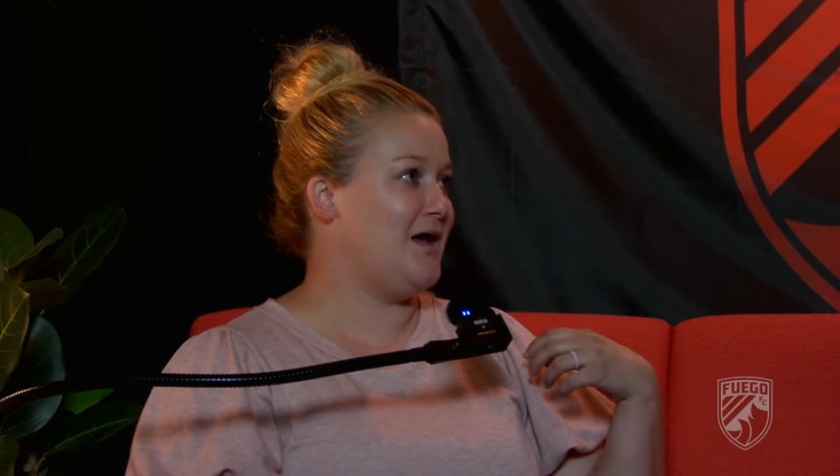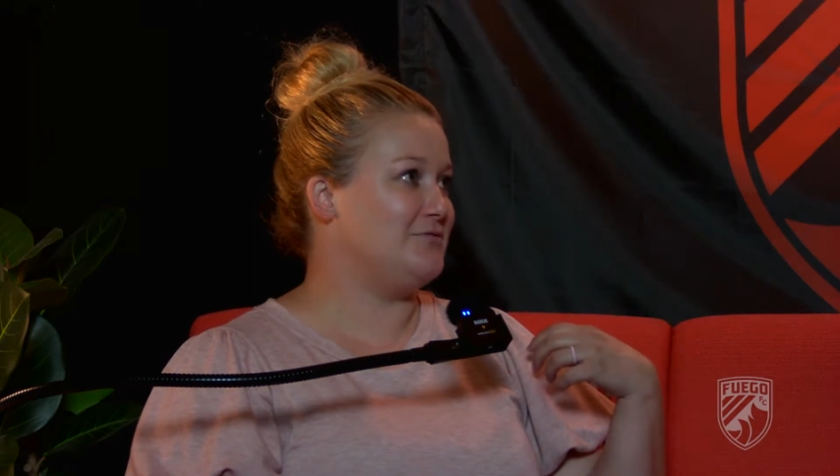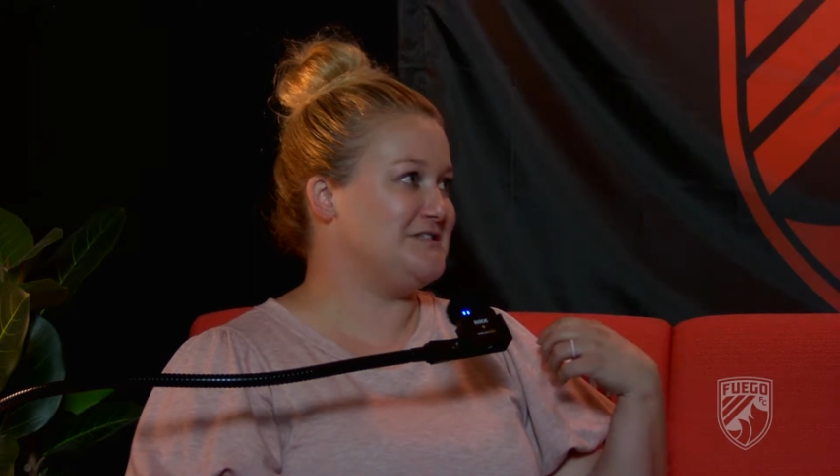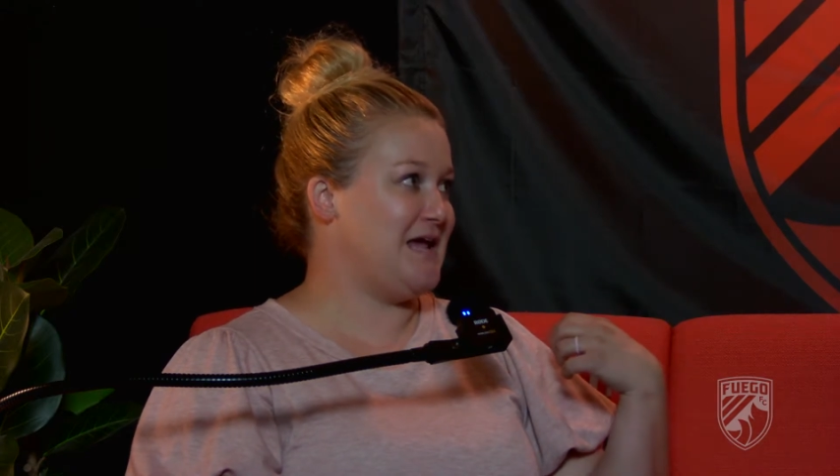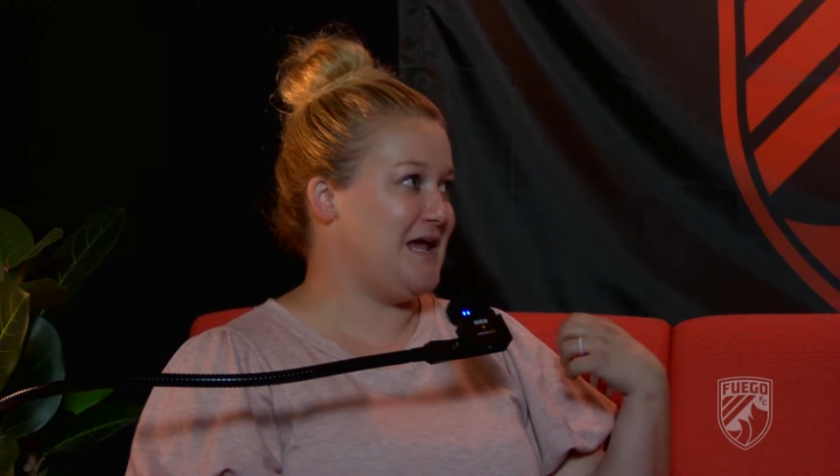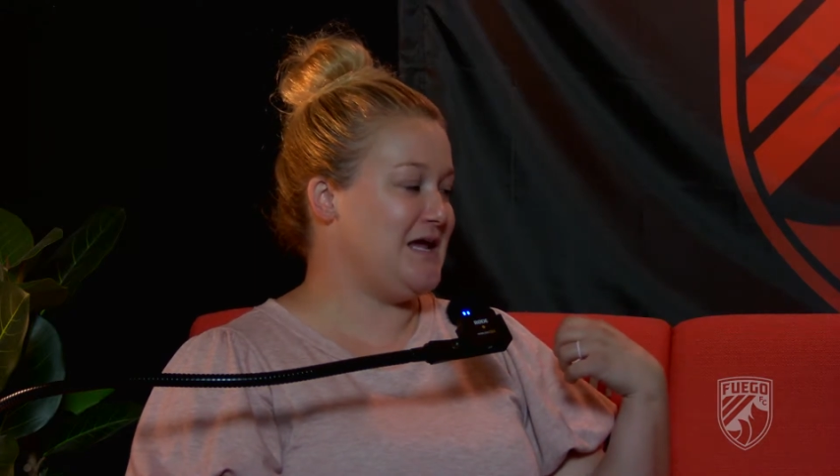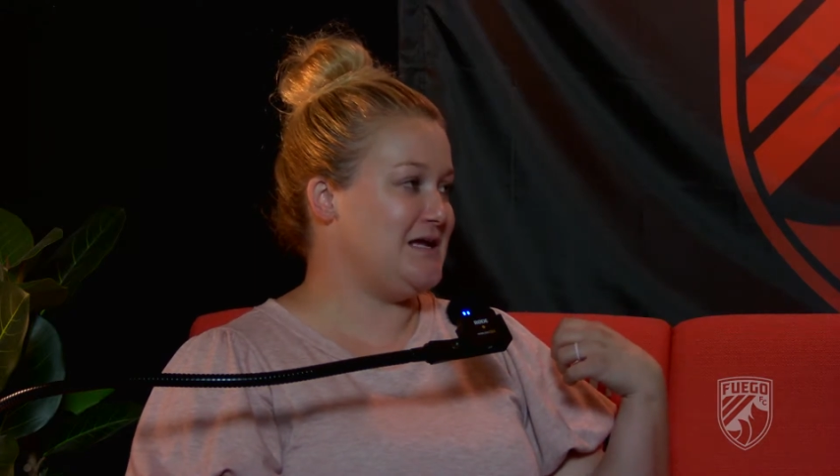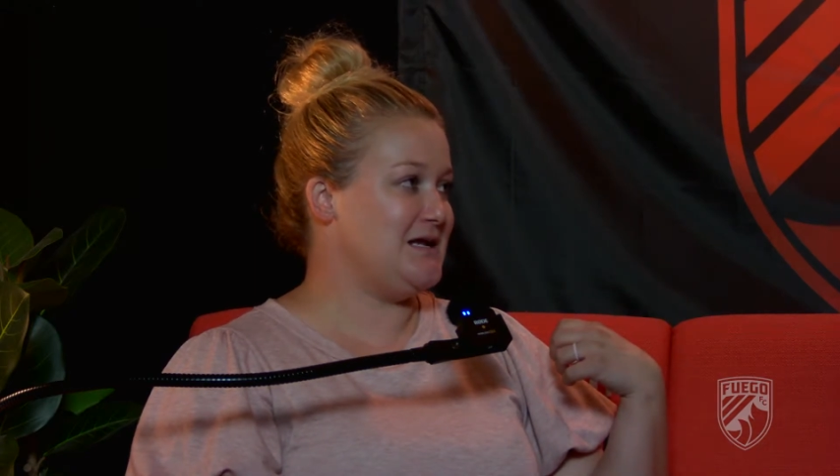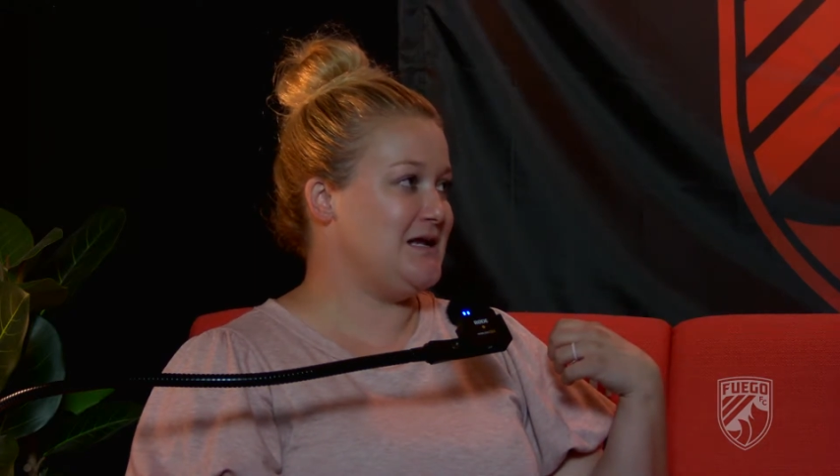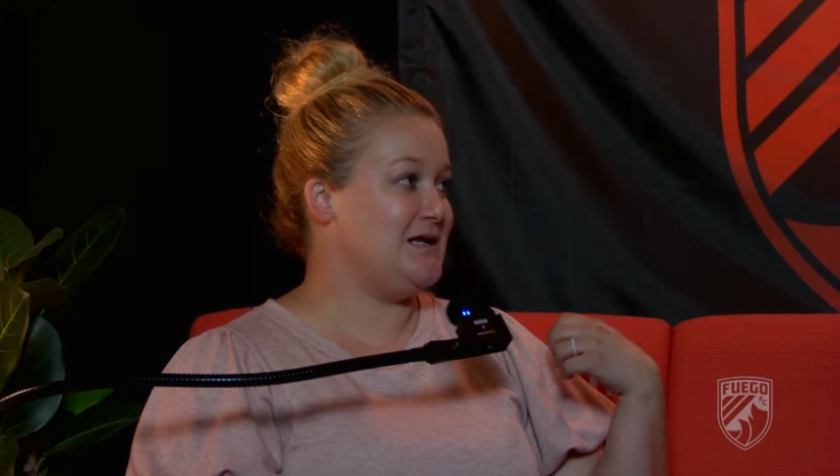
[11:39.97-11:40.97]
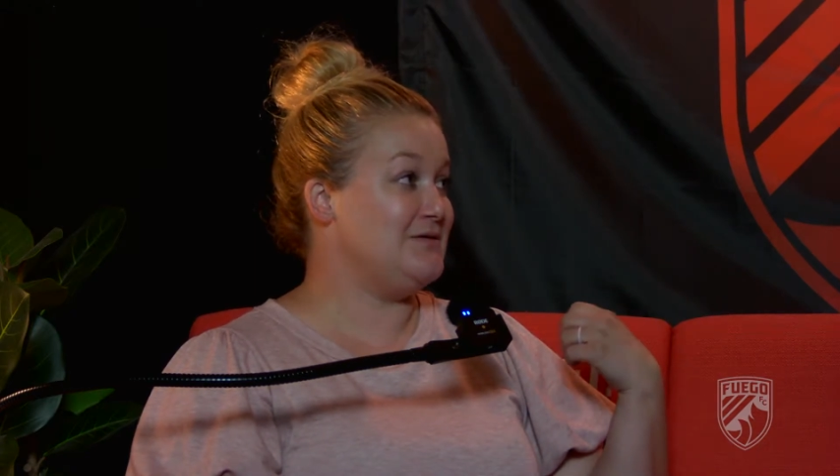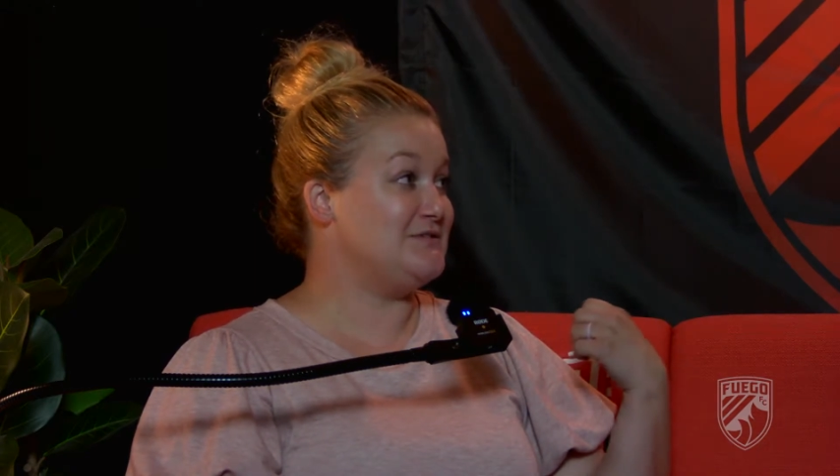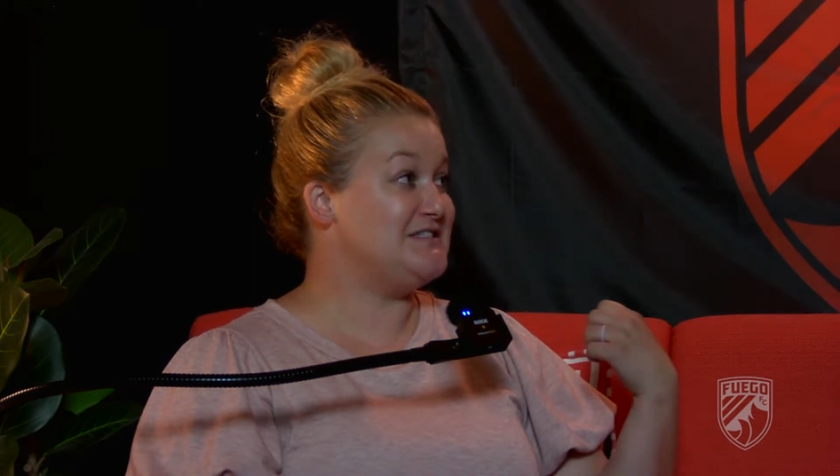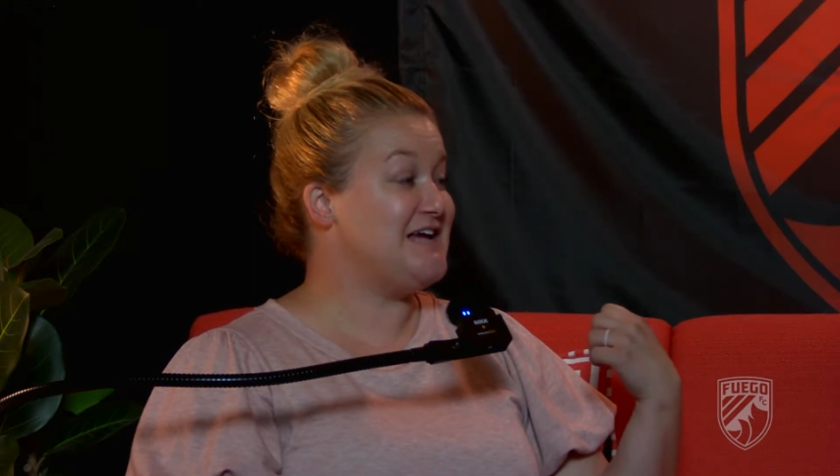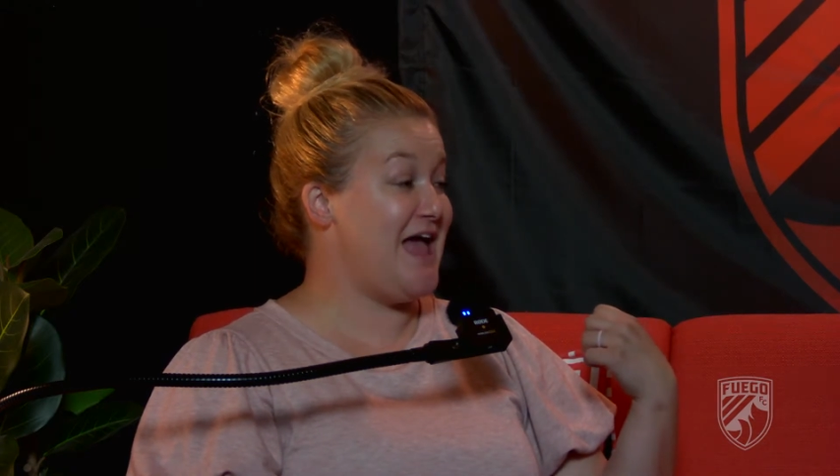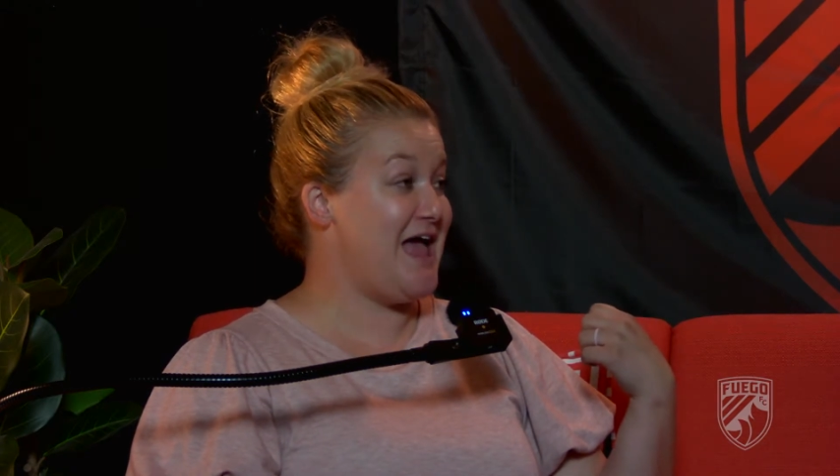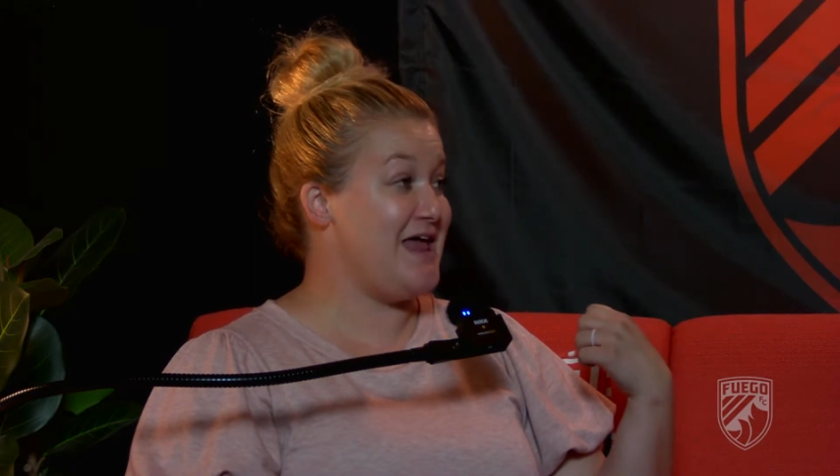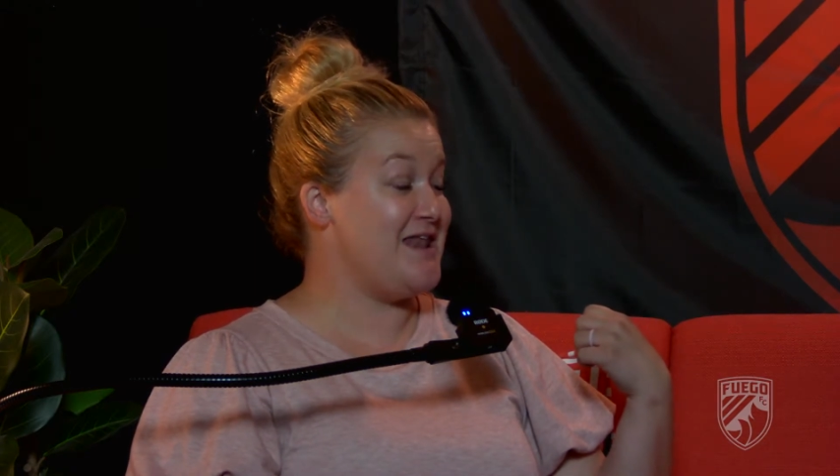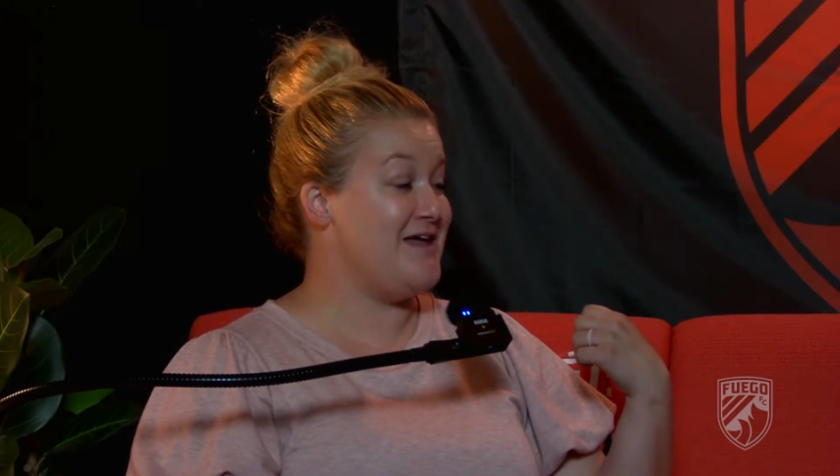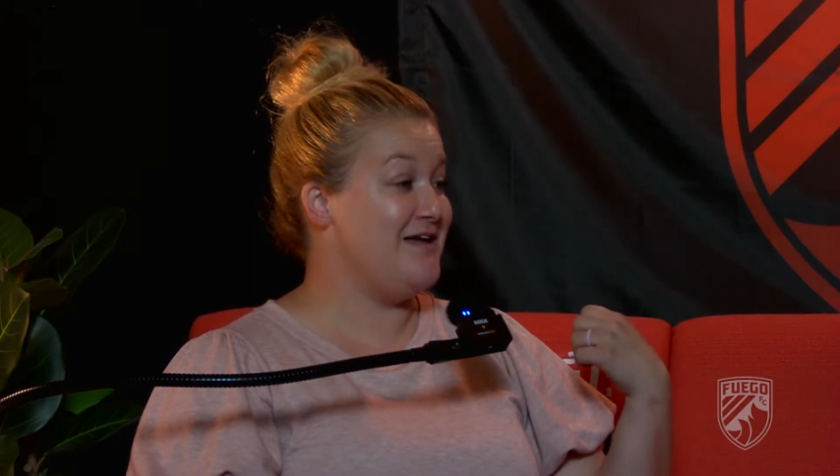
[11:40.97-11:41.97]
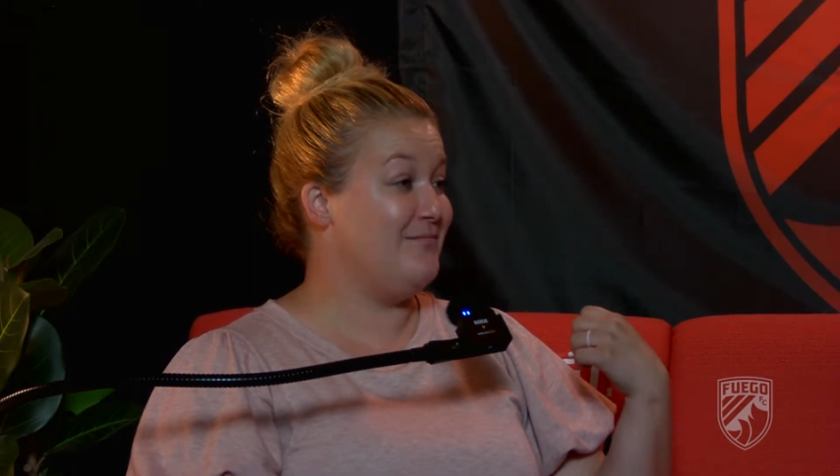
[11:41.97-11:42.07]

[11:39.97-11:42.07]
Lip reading: I was 8 and he was 10